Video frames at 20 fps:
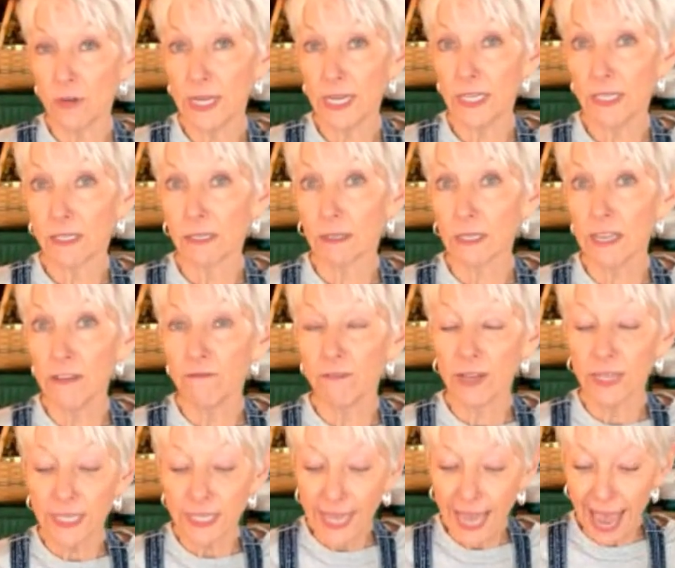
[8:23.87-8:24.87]
need to leave
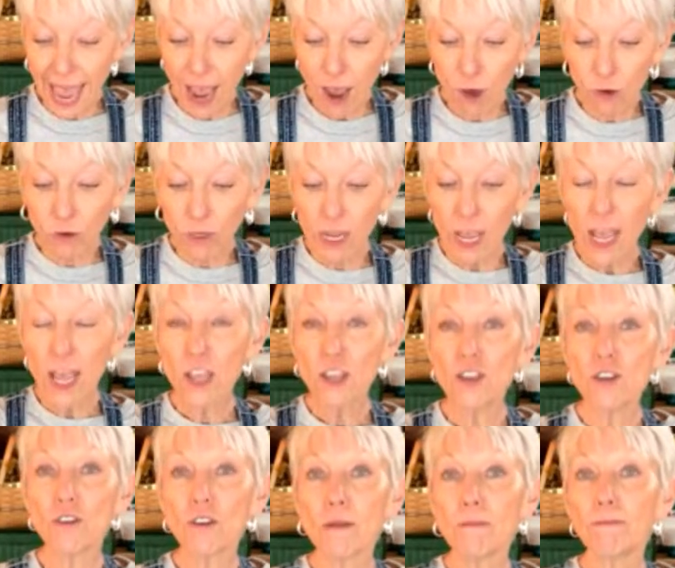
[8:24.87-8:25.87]
it out,
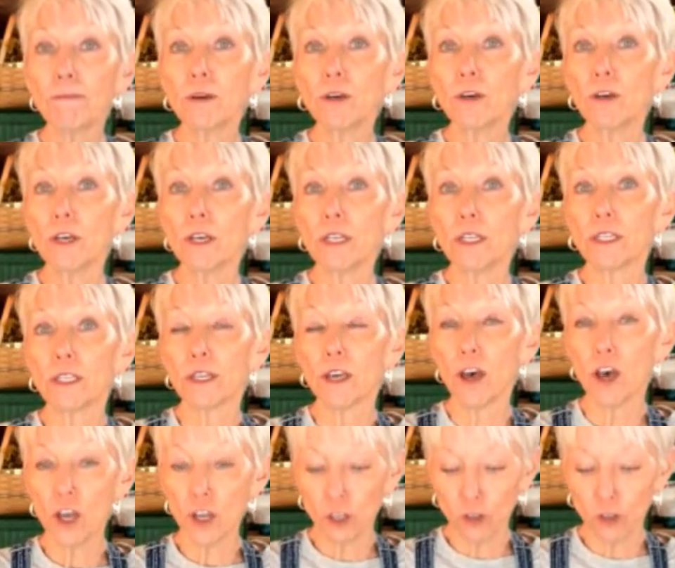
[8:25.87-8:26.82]
you can put a